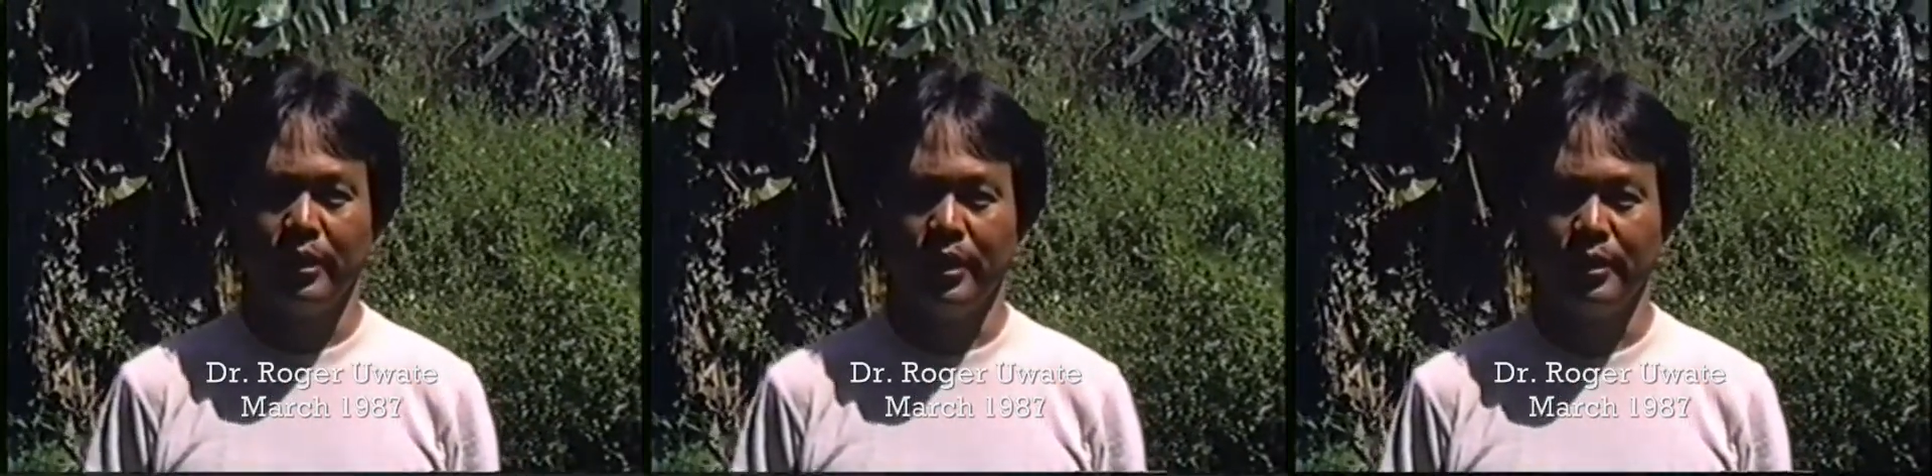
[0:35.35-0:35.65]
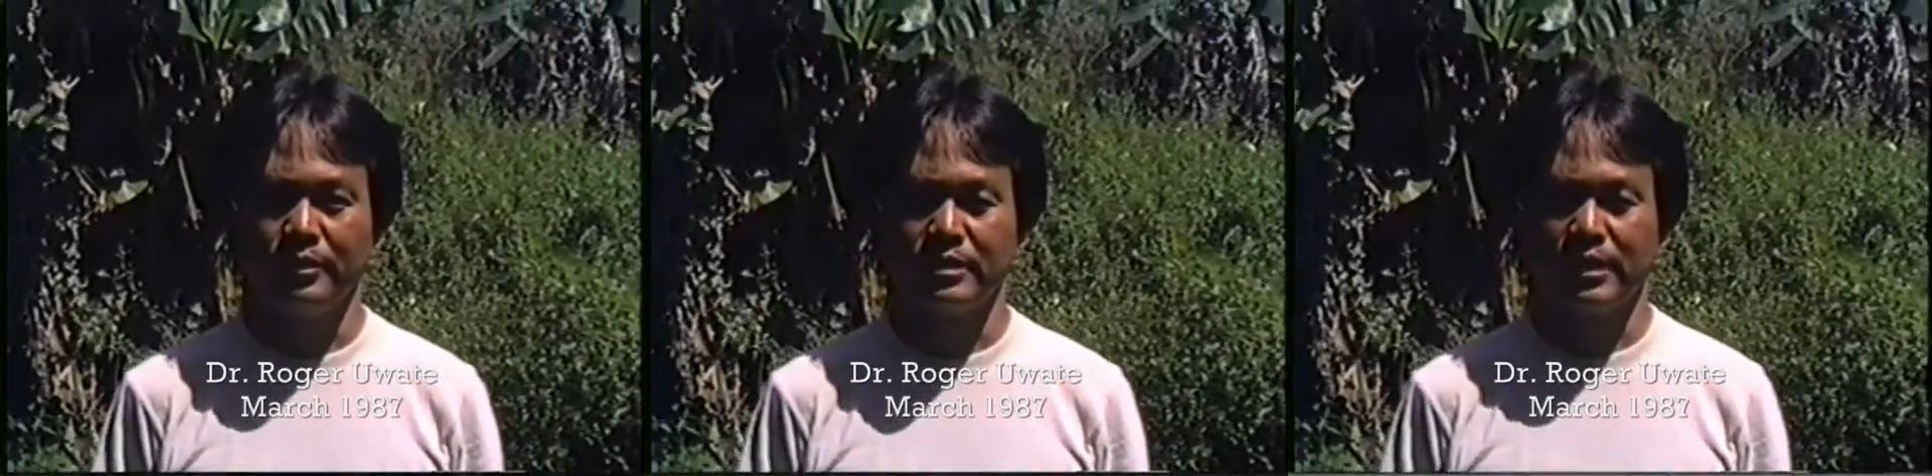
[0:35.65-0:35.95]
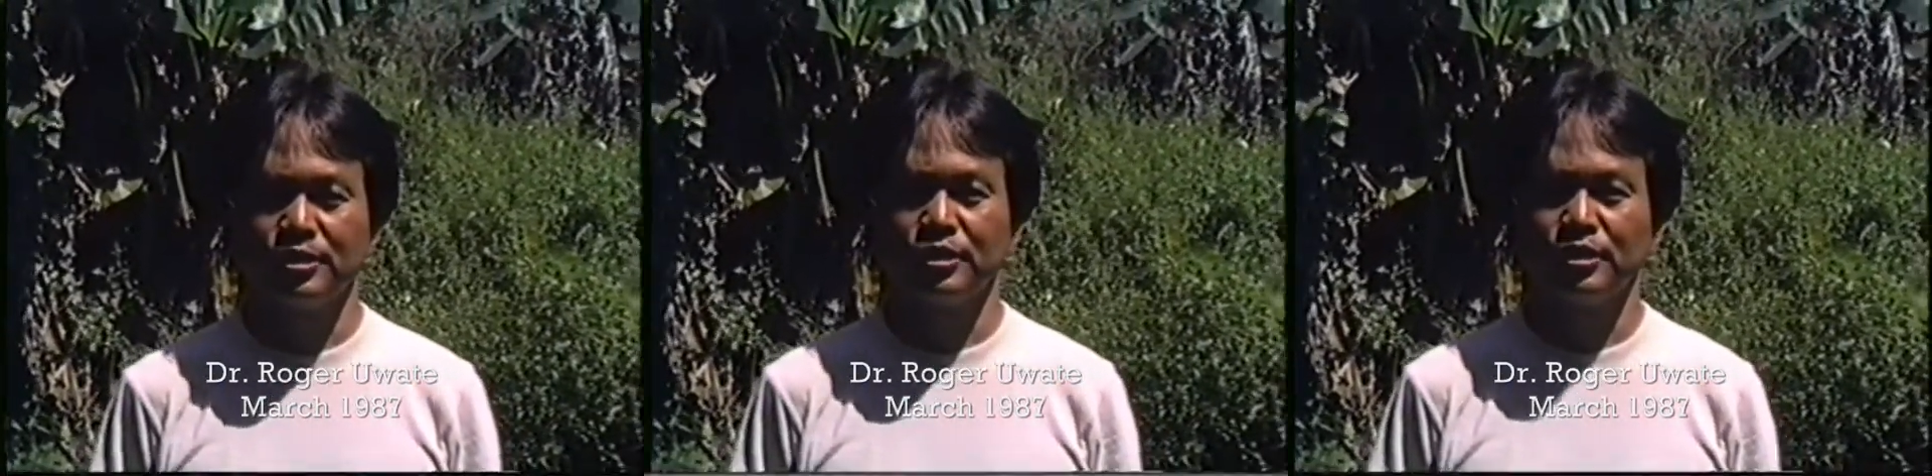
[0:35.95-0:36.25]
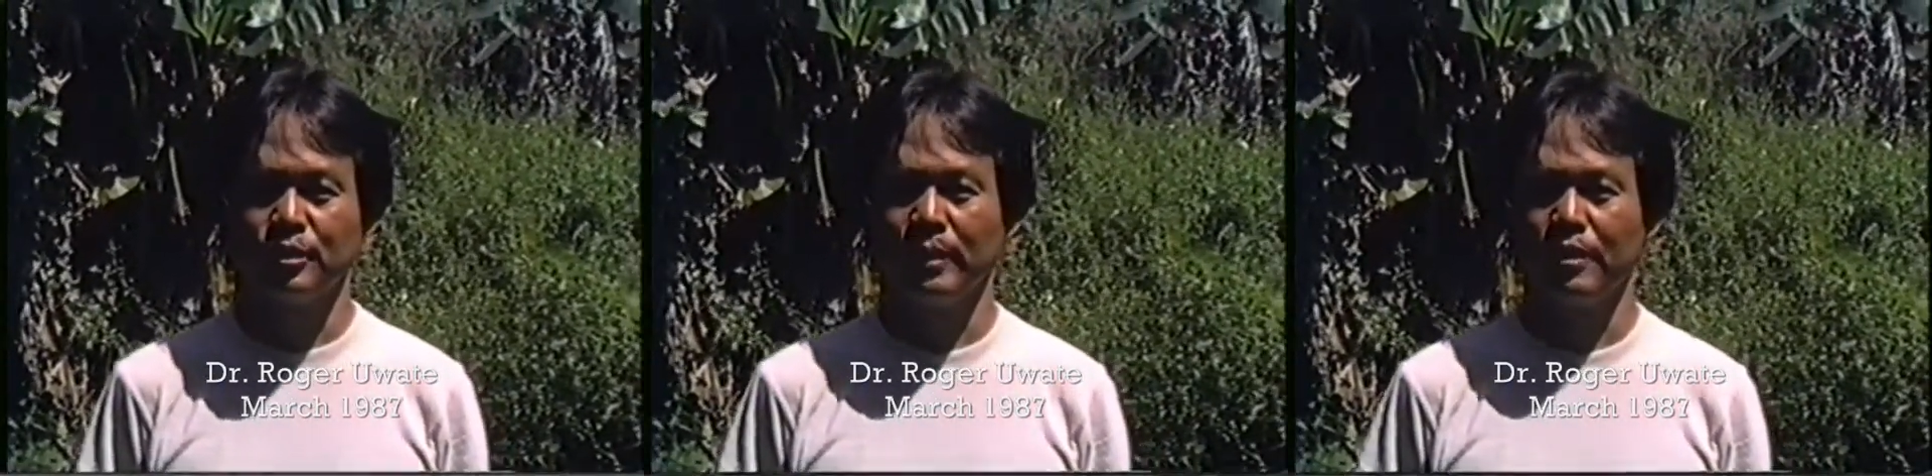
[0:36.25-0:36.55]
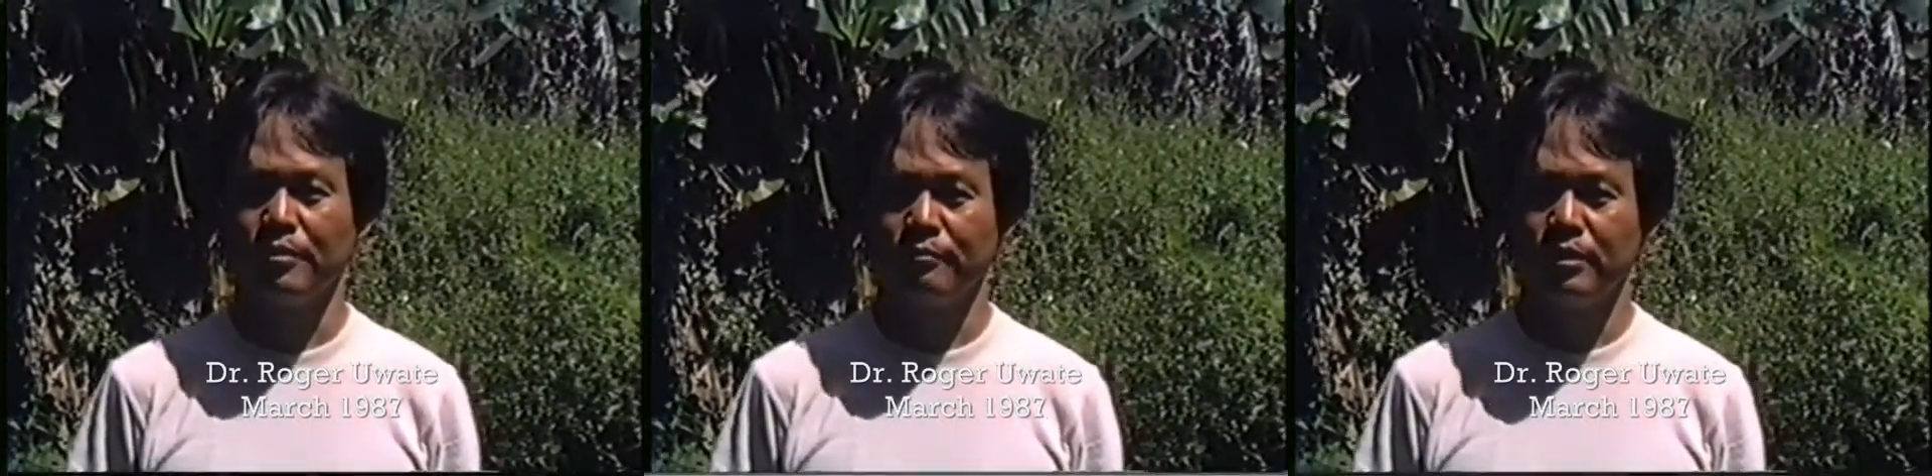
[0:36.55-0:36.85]
and it's actually in about
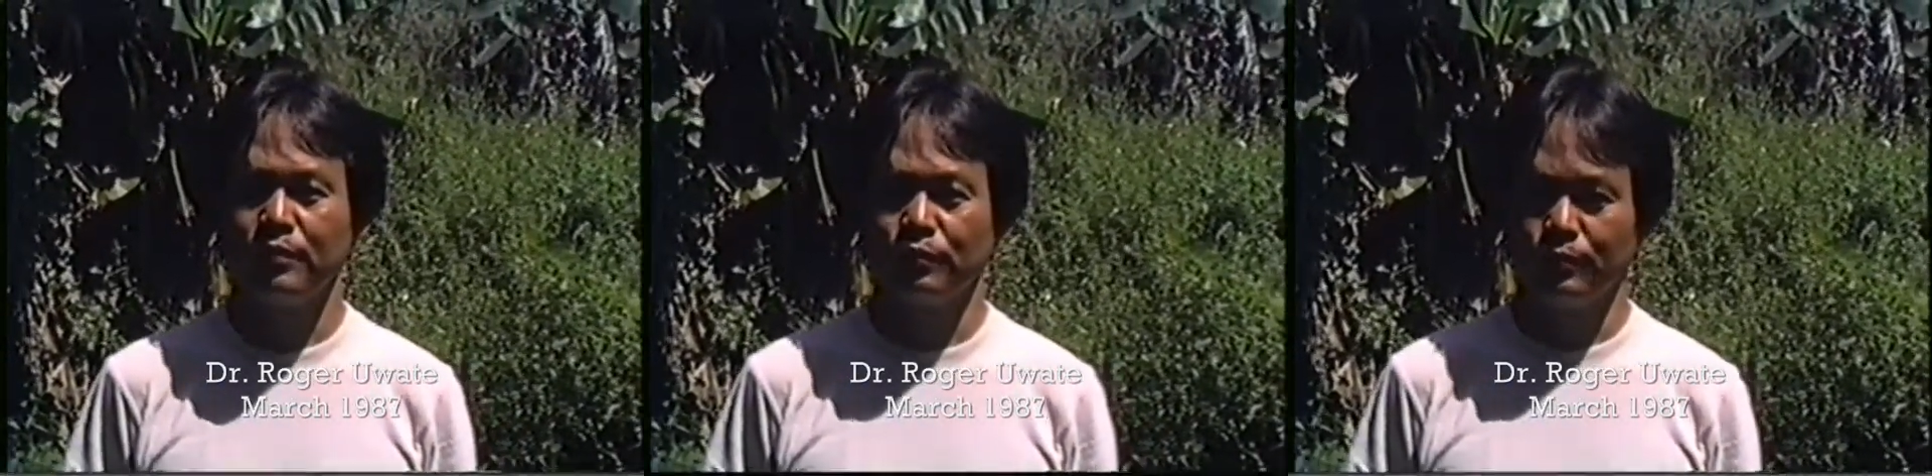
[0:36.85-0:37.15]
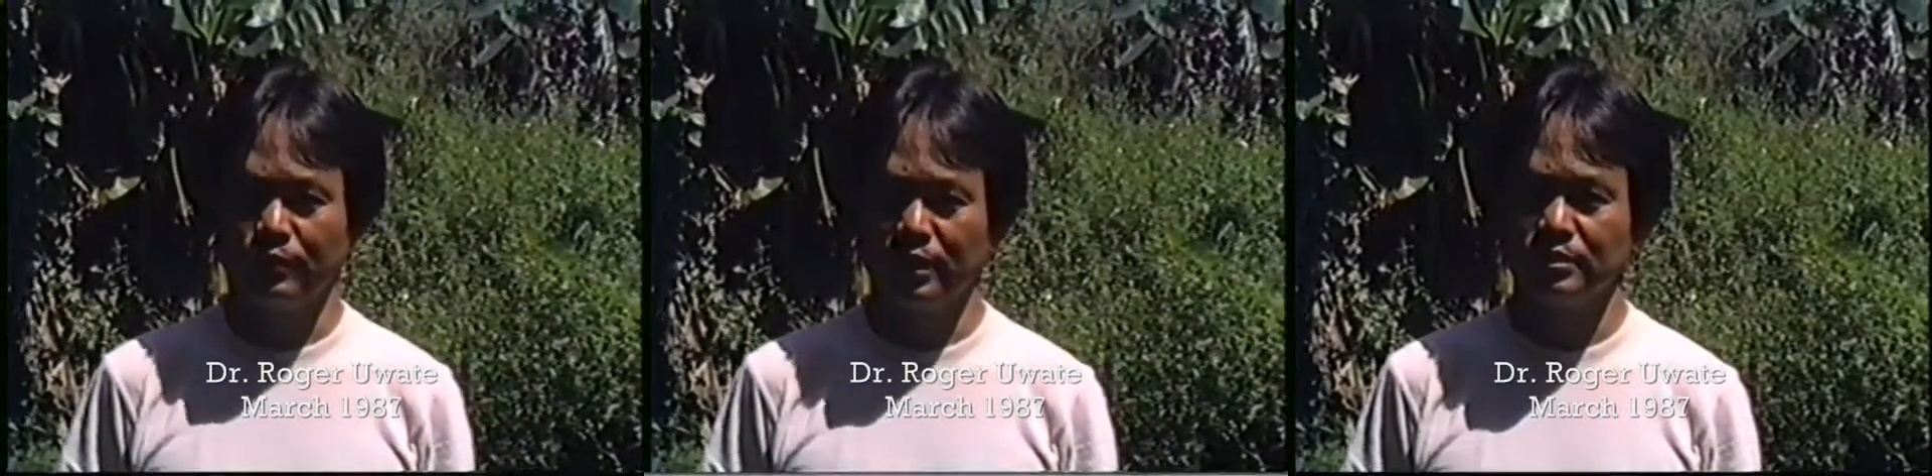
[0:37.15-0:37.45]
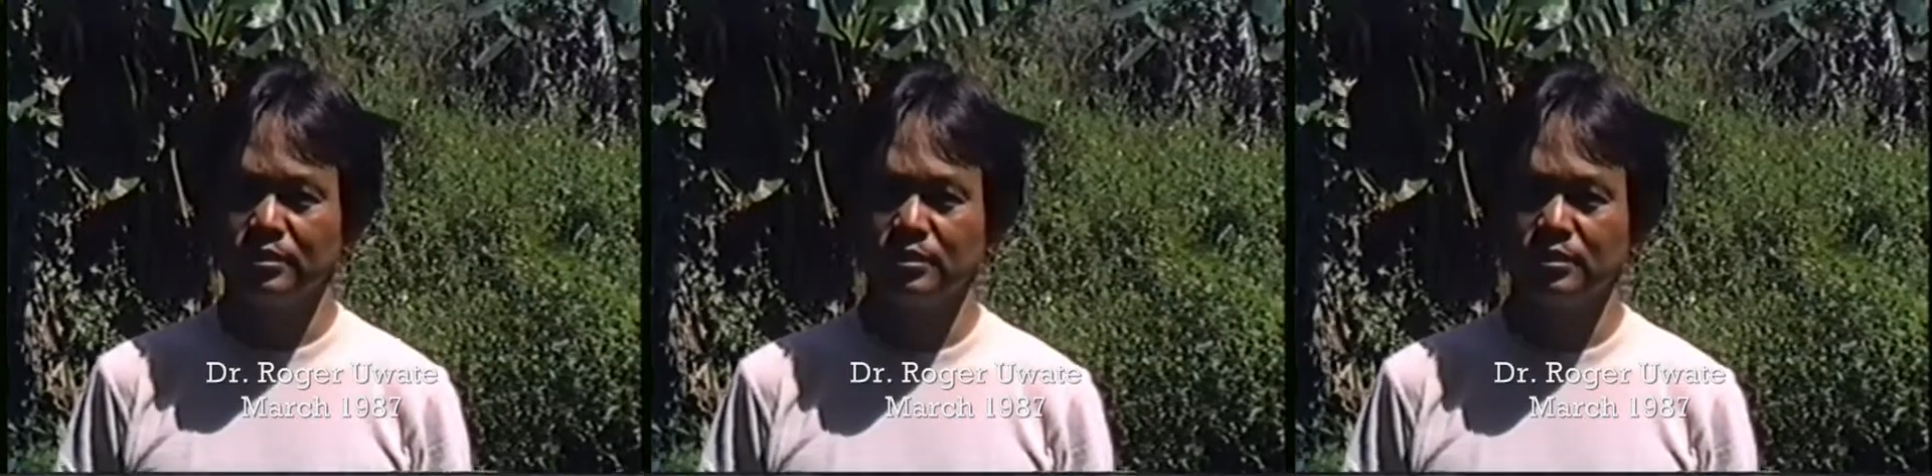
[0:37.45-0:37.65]
3 different phases.